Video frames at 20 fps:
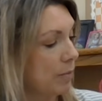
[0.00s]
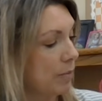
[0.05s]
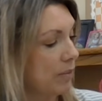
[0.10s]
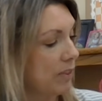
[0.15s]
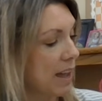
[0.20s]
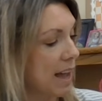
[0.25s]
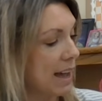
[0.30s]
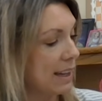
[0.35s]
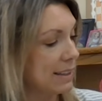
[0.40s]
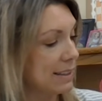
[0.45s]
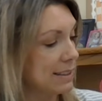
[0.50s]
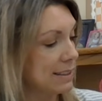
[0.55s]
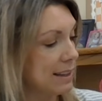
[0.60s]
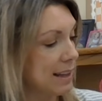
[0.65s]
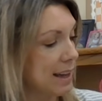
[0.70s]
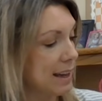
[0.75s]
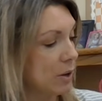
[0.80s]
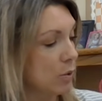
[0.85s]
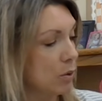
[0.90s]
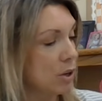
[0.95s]
That's
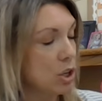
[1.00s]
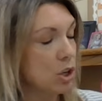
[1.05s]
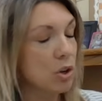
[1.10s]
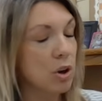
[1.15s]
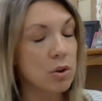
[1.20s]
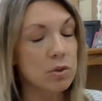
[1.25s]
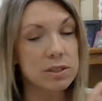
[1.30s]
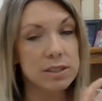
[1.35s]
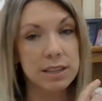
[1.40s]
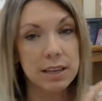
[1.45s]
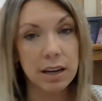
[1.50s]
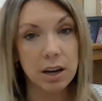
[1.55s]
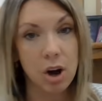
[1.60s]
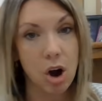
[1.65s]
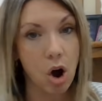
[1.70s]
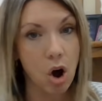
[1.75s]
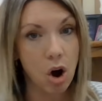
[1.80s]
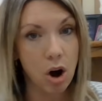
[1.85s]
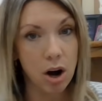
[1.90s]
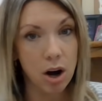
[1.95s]
like when you go see a
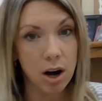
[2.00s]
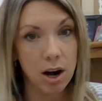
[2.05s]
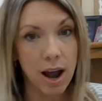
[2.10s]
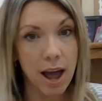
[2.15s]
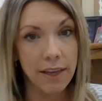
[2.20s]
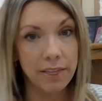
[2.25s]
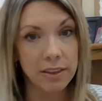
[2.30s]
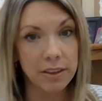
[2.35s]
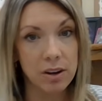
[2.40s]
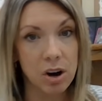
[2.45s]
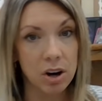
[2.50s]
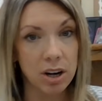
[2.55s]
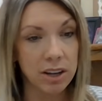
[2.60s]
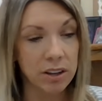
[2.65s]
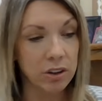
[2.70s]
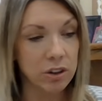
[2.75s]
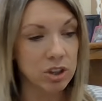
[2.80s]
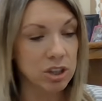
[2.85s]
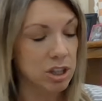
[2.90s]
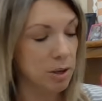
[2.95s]
car at the car
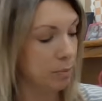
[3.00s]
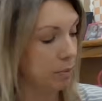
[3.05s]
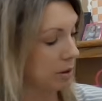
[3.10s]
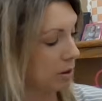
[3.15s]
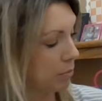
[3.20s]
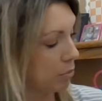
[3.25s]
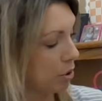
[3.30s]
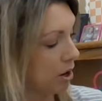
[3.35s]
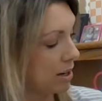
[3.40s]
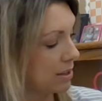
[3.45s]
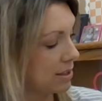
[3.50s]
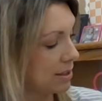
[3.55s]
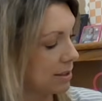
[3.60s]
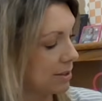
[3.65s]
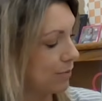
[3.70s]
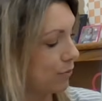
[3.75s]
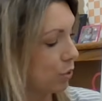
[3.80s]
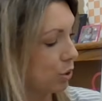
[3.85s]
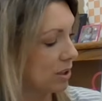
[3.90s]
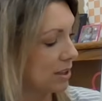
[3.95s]
dealership and the price
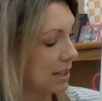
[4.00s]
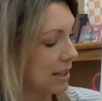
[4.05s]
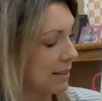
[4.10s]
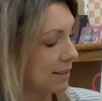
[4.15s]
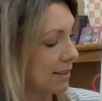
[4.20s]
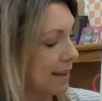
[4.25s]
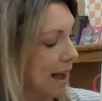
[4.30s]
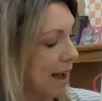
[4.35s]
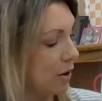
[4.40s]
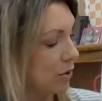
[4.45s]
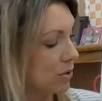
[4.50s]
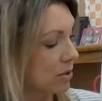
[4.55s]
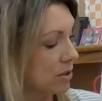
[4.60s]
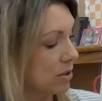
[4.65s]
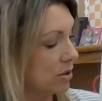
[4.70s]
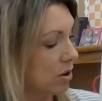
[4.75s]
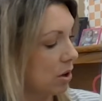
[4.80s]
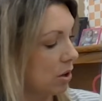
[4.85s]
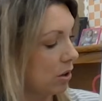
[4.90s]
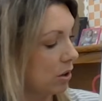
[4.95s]
is
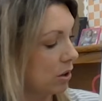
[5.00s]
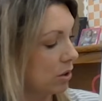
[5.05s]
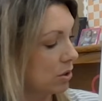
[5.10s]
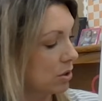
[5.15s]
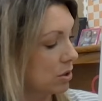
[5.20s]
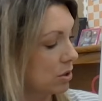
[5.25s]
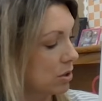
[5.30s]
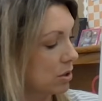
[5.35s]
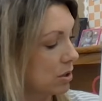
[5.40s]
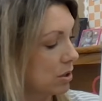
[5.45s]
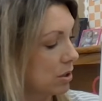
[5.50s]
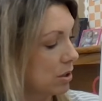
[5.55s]
$14,000.